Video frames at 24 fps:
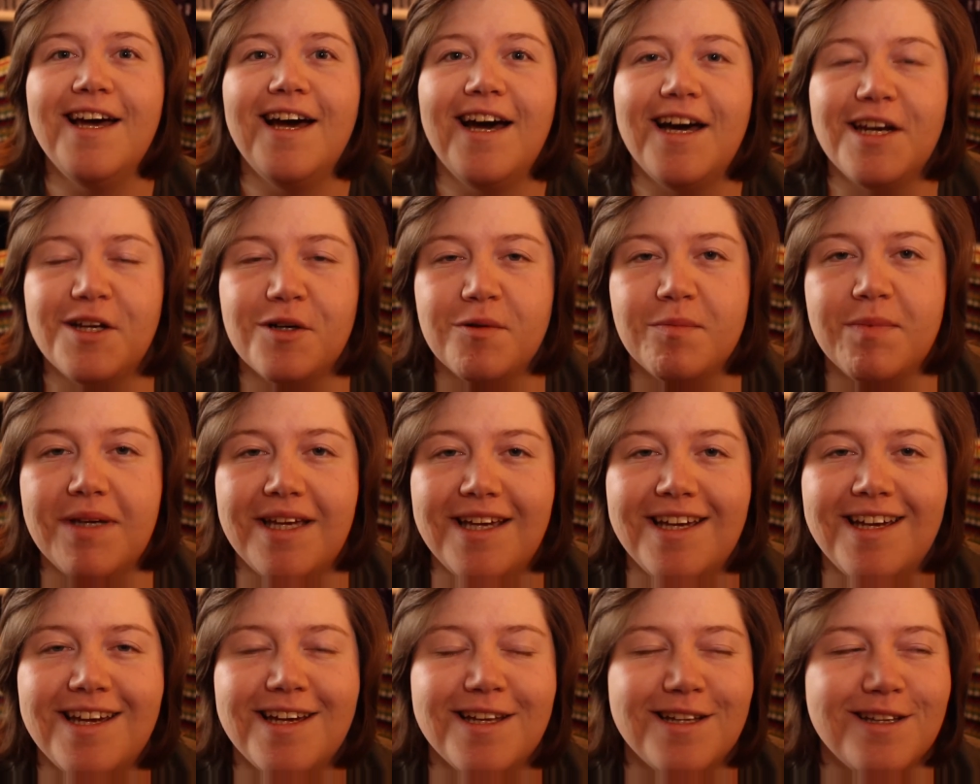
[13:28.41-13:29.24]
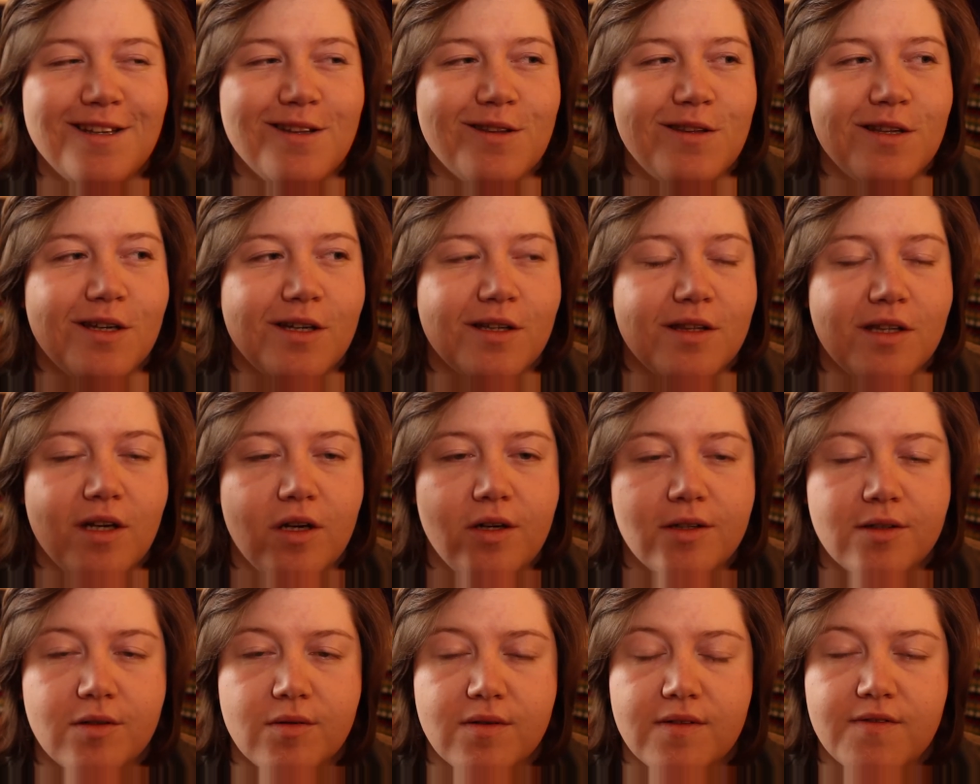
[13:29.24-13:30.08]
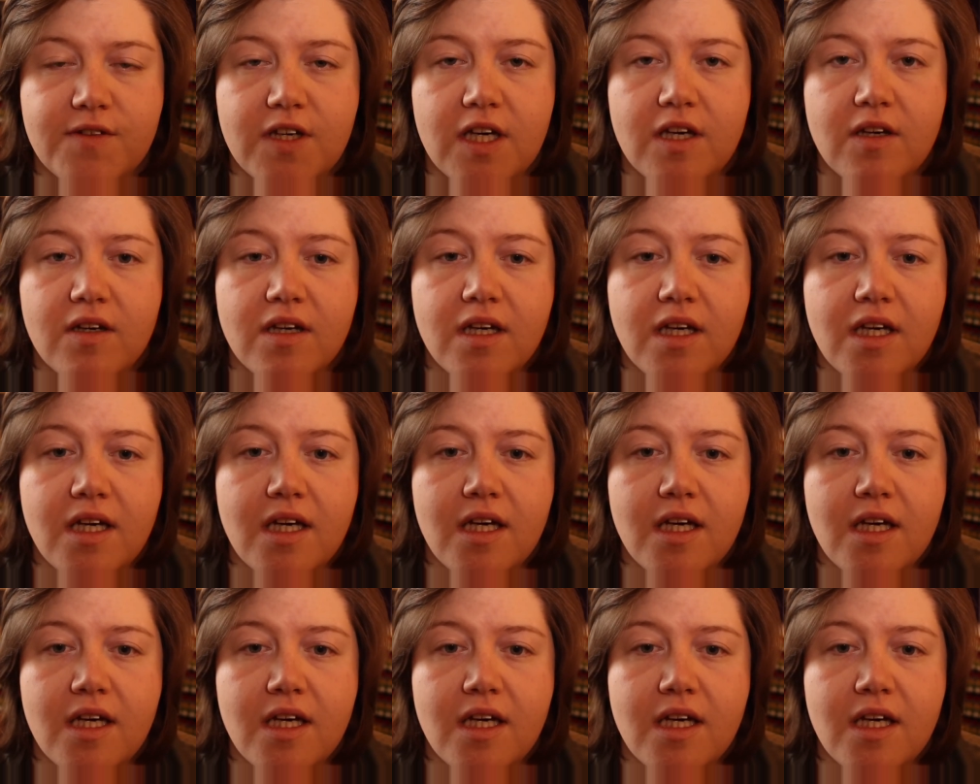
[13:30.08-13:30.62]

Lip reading: and it will be in the longer review.